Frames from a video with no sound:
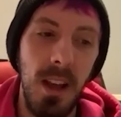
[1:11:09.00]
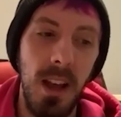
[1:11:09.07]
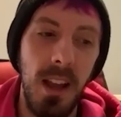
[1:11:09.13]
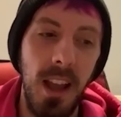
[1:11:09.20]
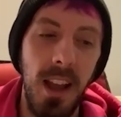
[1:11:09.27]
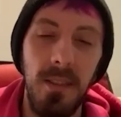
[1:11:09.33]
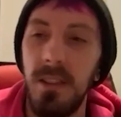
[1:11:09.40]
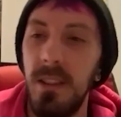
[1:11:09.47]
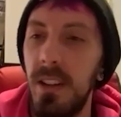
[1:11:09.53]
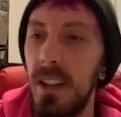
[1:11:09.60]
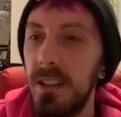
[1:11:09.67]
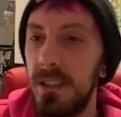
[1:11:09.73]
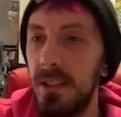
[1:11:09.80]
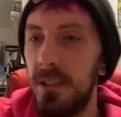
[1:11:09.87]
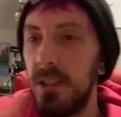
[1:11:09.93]
I haven't
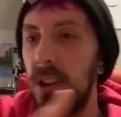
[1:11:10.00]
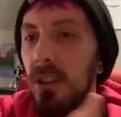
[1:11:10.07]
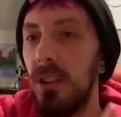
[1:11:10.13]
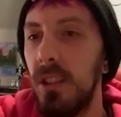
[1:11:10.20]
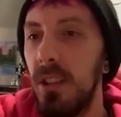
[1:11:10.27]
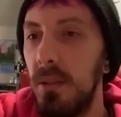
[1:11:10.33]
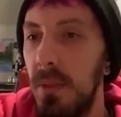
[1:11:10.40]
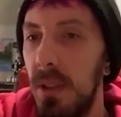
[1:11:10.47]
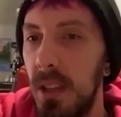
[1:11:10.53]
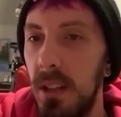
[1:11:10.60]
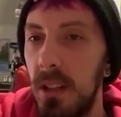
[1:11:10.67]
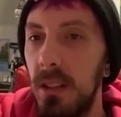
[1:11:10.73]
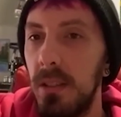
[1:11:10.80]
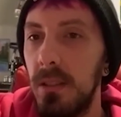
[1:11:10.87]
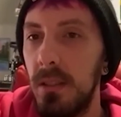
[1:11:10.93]
necessarily
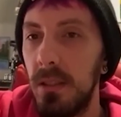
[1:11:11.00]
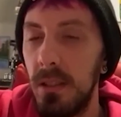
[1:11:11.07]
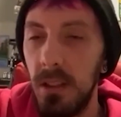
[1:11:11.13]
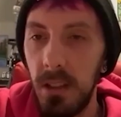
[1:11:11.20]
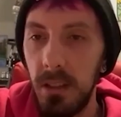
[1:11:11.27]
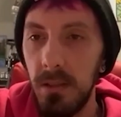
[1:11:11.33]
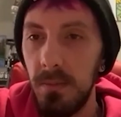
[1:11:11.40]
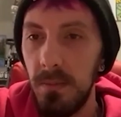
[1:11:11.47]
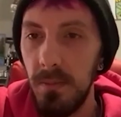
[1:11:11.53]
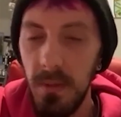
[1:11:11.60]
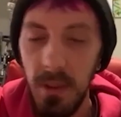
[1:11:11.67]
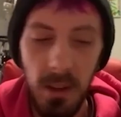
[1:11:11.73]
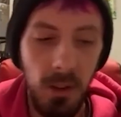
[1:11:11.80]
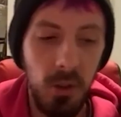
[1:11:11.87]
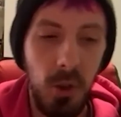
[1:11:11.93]
been,
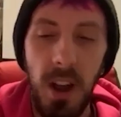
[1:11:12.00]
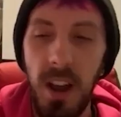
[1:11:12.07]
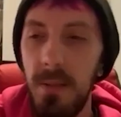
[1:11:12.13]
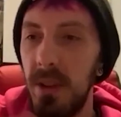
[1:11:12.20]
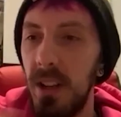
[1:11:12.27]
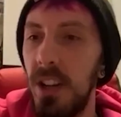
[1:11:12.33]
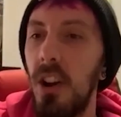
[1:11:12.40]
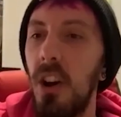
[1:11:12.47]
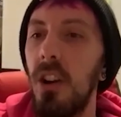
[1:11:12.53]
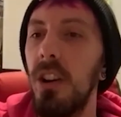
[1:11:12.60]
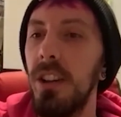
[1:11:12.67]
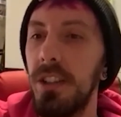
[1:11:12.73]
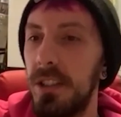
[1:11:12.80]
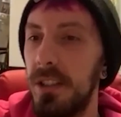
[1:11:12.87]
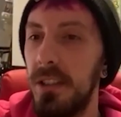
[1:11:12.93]
so I've been an
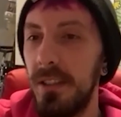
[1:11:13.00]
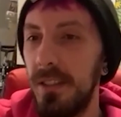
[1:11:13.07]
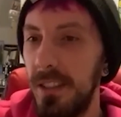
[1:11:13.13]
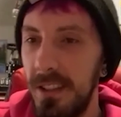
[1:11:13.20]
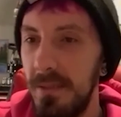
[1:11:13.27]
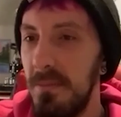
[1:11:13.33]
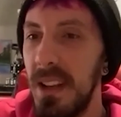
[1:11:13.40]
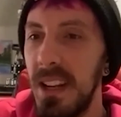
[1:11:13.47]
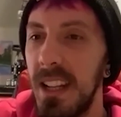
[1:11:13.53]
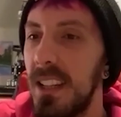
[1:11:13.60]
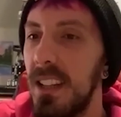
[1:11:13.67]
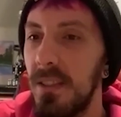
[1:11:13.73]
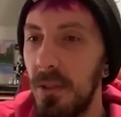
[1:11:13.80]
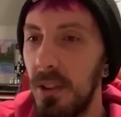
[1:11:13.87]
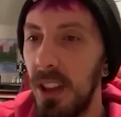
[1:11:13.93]
artist in many
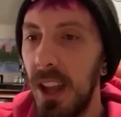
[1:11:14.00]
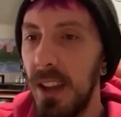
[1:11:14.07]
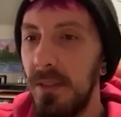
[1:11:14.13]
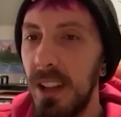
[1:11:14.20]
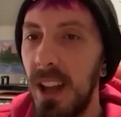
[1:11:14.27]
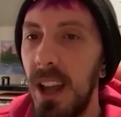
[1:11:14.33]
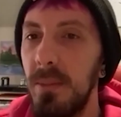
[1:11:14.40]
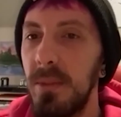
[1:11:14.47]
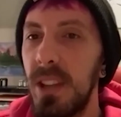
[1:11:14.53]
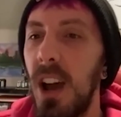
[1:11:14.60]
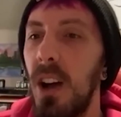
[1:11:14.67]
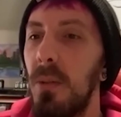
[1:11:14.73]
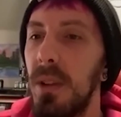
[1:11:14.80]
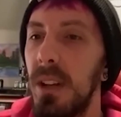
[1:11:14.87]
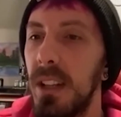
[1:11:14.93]
different lifetimes.
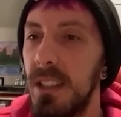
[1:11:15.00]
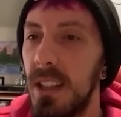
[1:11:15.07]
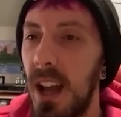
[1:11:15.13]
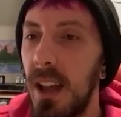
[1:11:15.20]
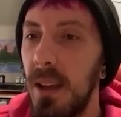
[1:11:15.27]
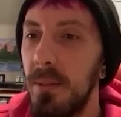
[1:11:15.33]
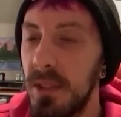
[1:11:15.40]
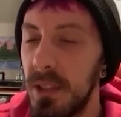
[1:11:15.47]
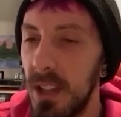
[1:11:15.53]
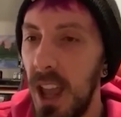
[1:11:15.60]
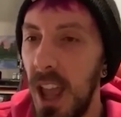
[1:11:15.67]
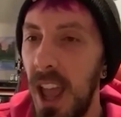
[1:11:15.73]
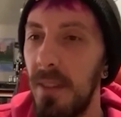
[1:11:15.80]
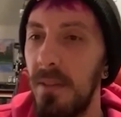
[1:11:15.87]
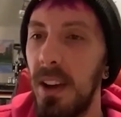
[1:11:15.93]
How many times
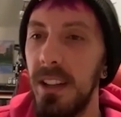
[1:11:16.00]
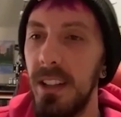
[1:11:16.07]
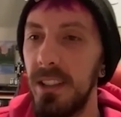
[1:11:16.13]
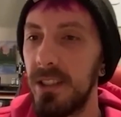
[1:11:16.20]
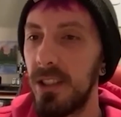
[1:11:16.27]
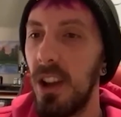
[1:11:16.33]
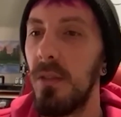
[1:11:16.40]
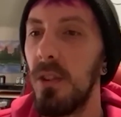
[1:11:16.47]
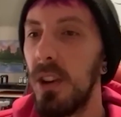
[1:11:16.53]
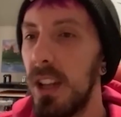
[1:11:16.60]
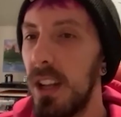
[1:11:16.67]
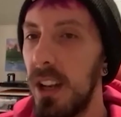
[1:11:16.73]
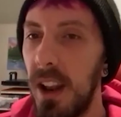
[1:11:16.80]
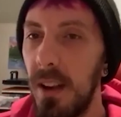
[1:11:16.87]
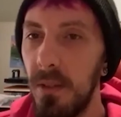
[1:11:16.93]
have I discovered
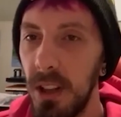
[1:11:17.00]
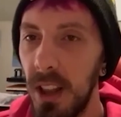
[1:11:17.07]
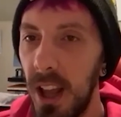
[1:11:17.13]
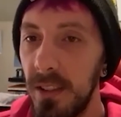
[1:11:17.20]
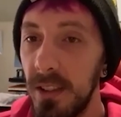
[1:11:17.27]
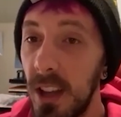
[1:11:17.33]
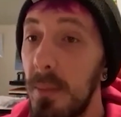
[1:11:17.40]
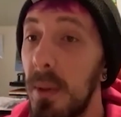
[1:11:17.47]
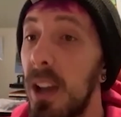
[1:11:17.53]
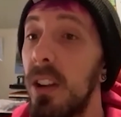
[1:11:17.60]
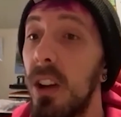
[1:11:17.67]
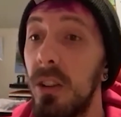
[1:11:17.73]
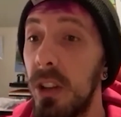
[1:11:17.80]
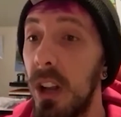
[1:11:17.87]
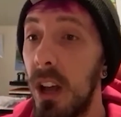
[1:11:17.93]
it in every lifetime? I
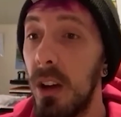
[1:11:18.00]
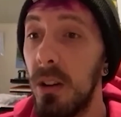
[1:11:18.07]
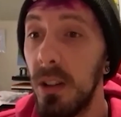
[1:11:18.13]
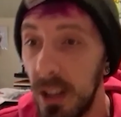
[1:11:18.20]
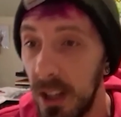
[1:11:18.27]
don't know.